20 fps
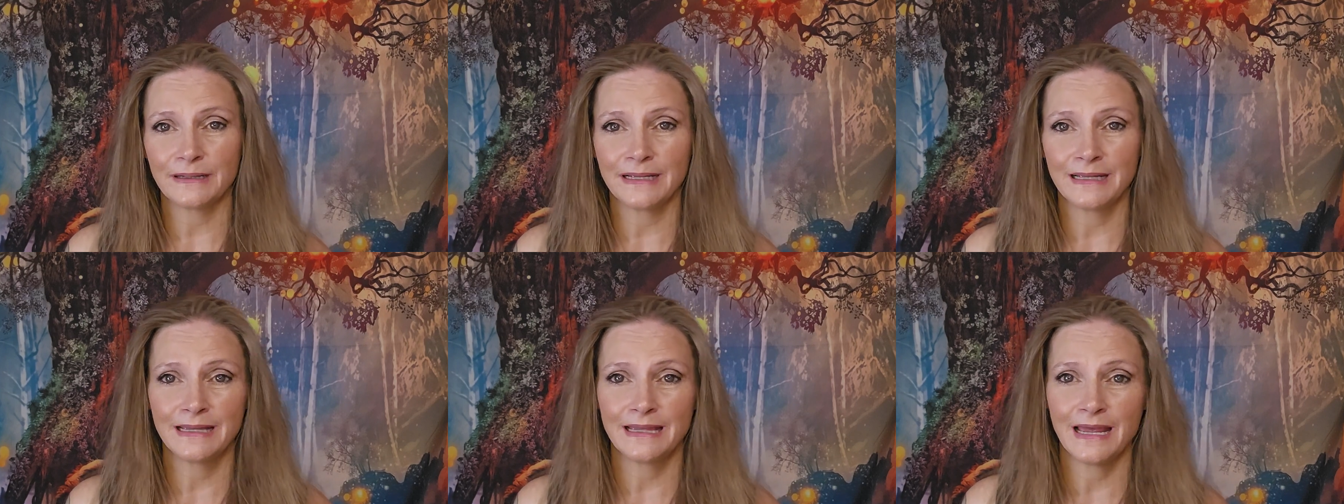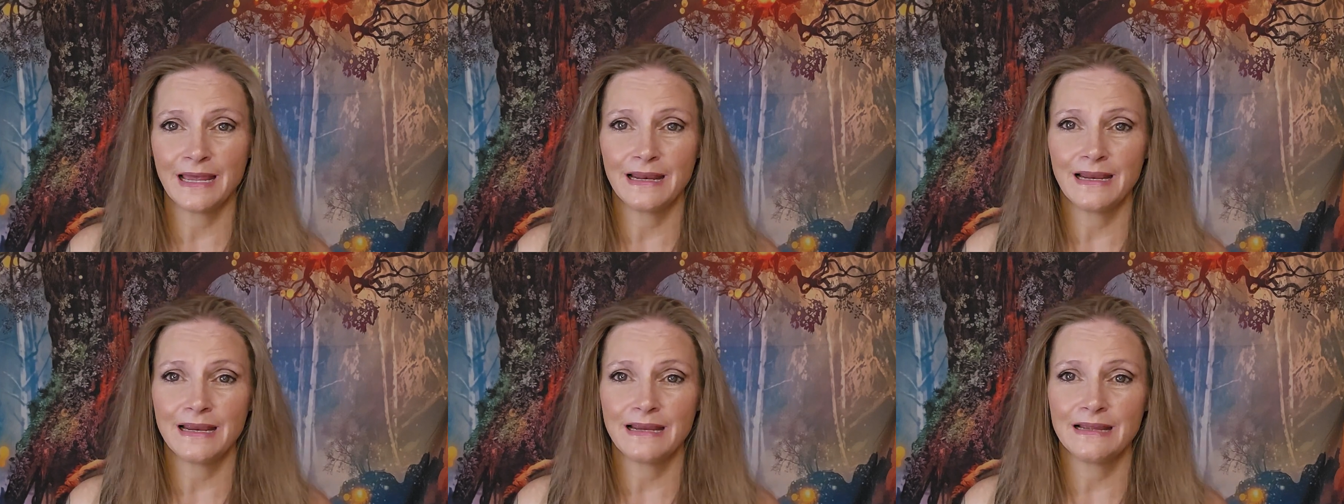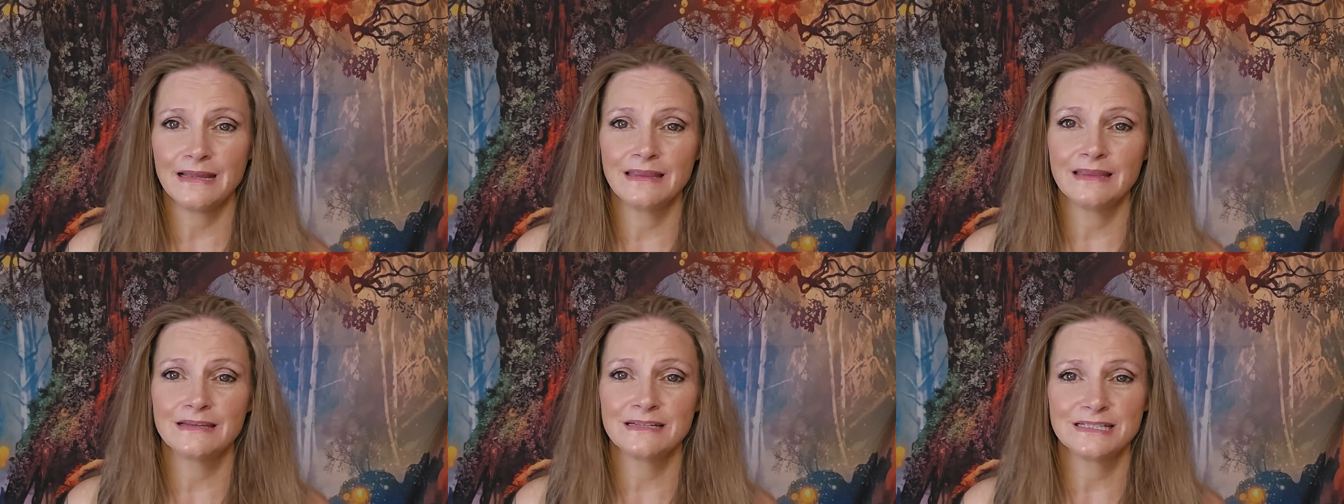
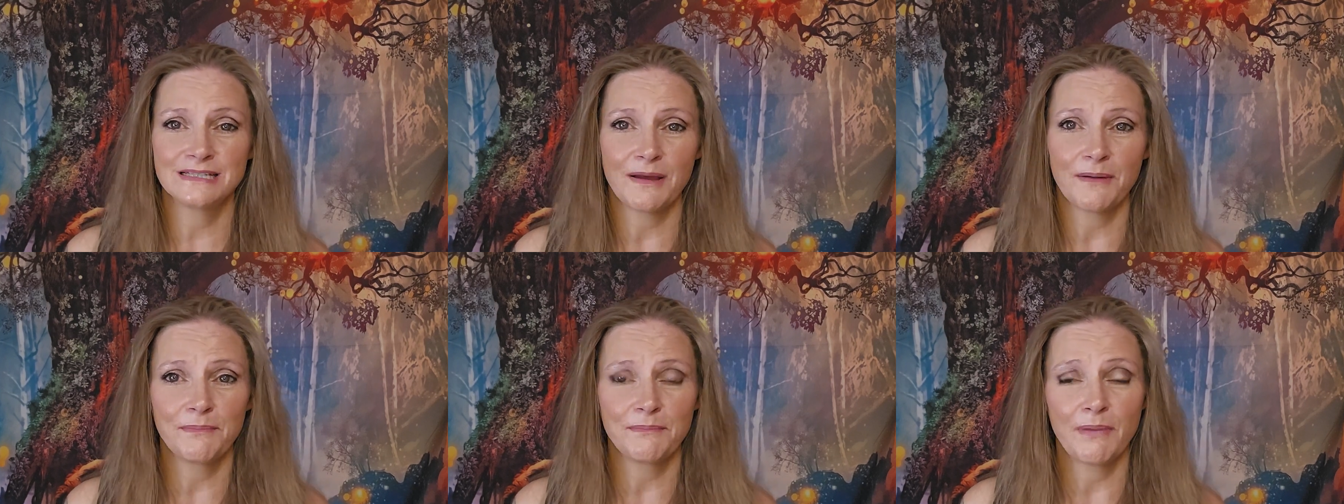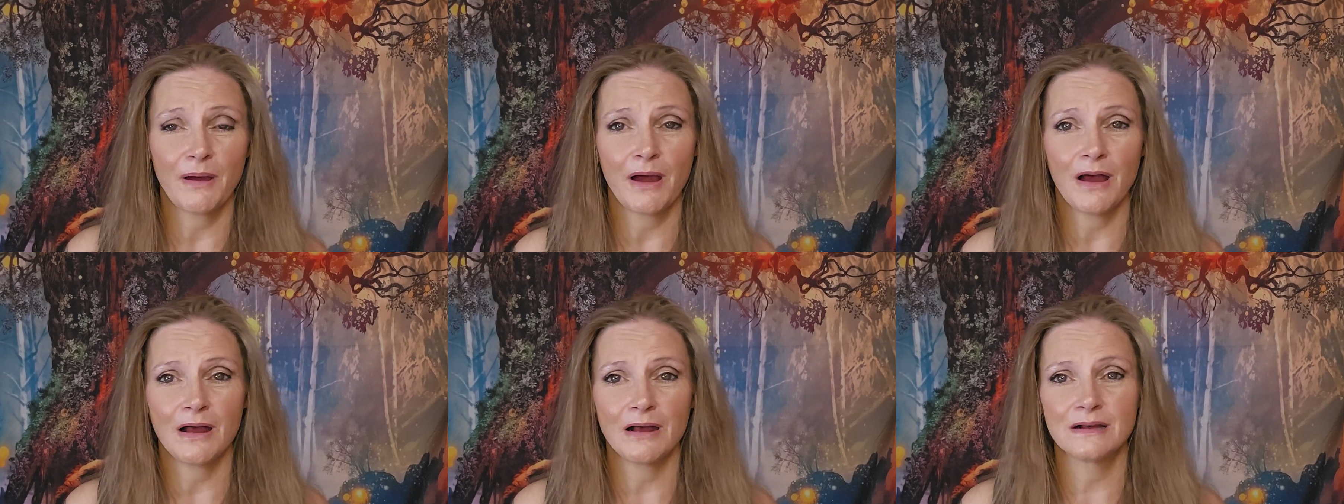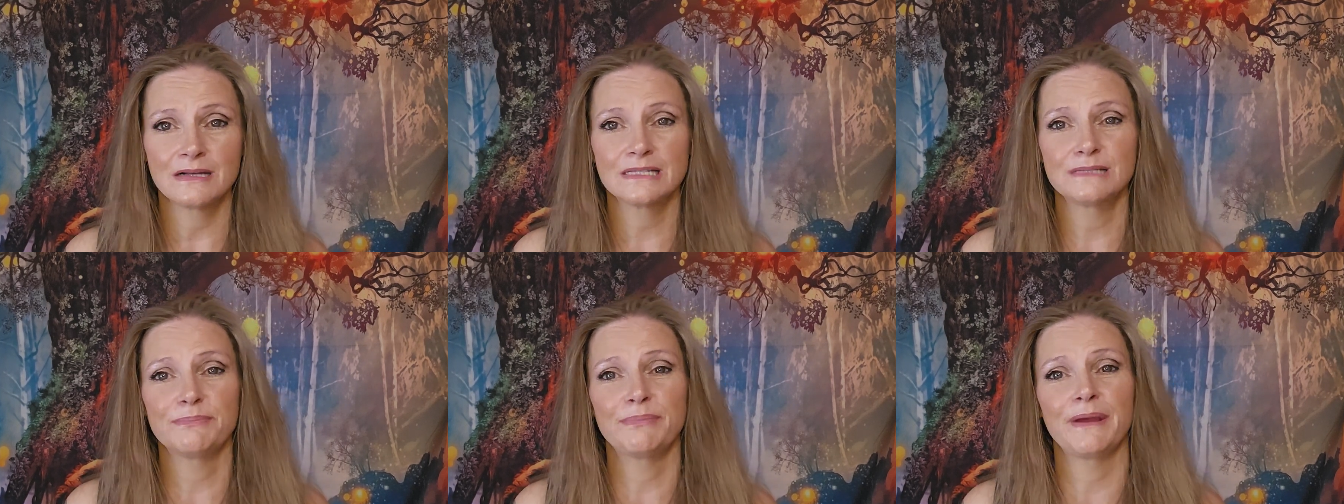getting the sub
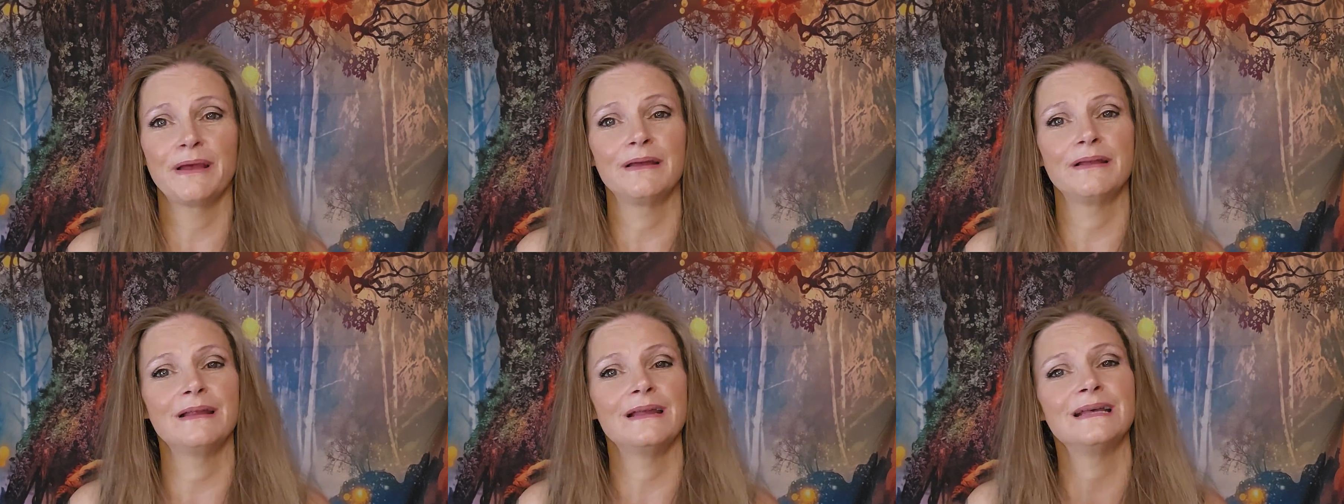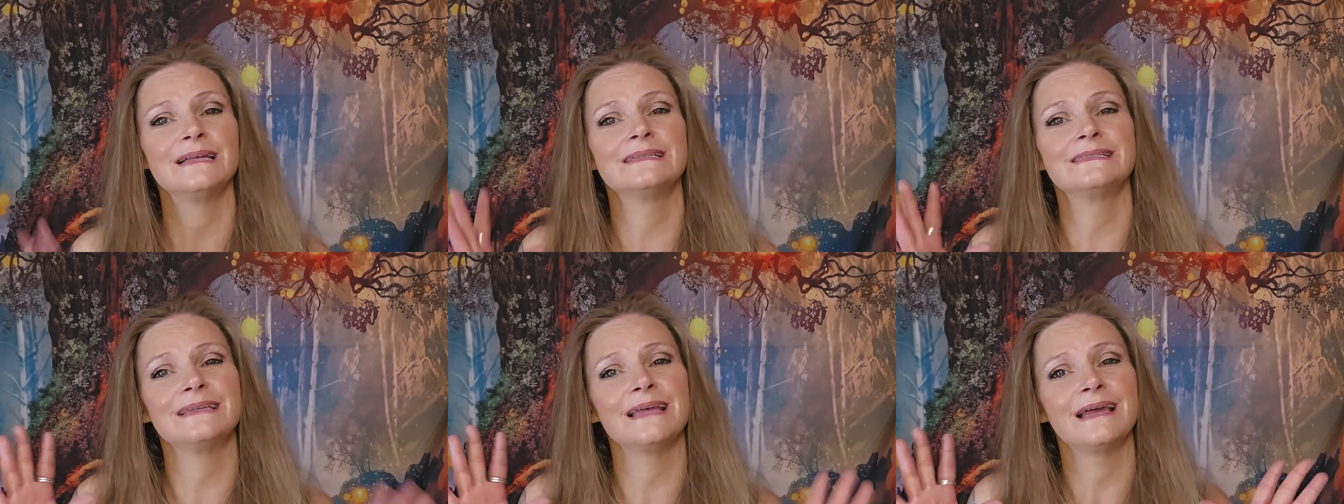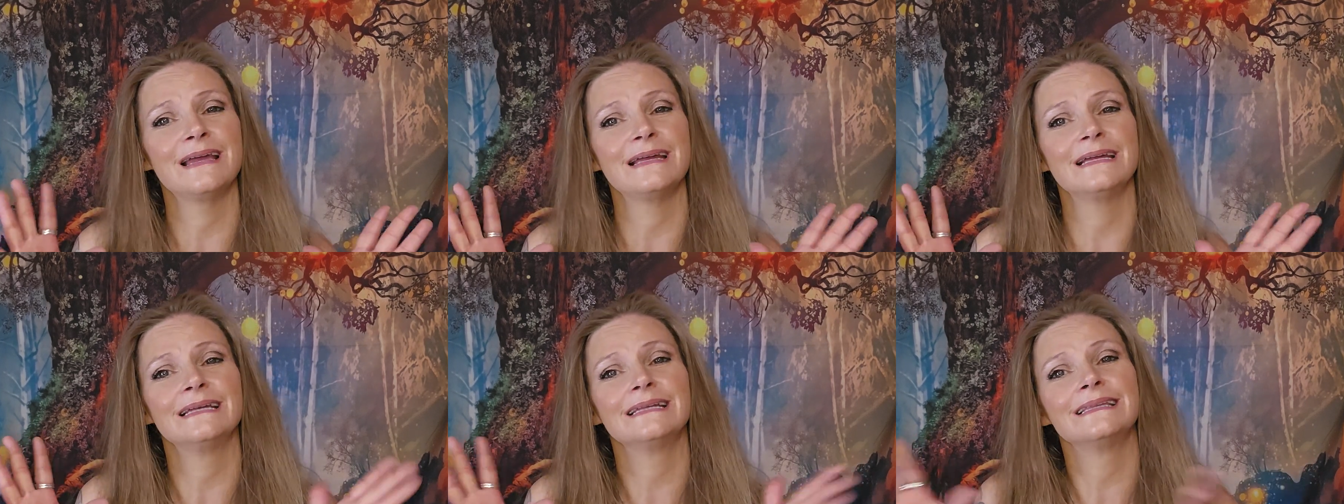box, but it's
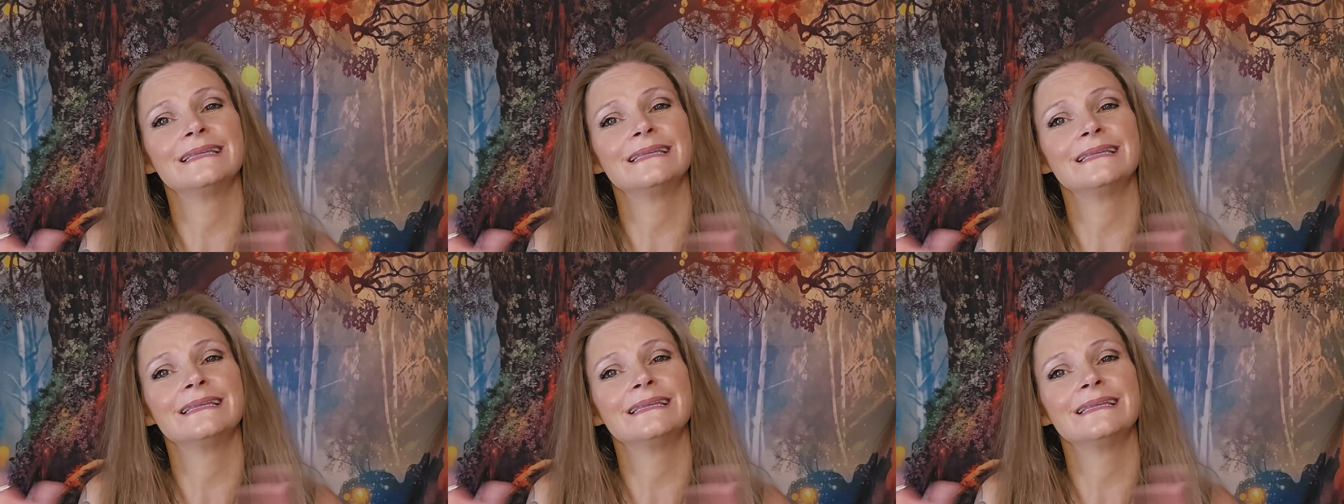like